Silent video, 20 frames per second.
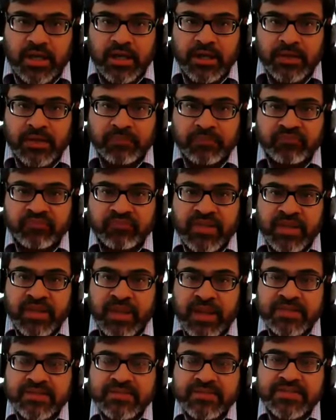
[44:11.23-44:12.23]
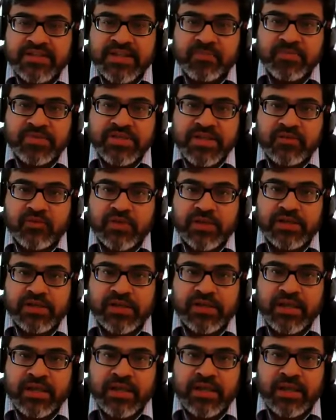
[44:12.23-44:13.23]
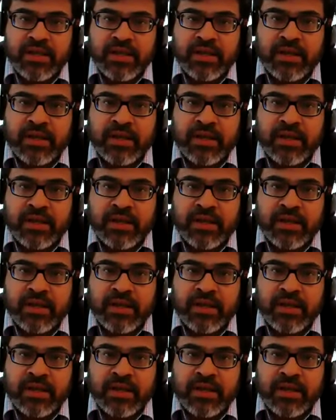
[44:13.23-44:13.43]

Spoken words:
And subsequently,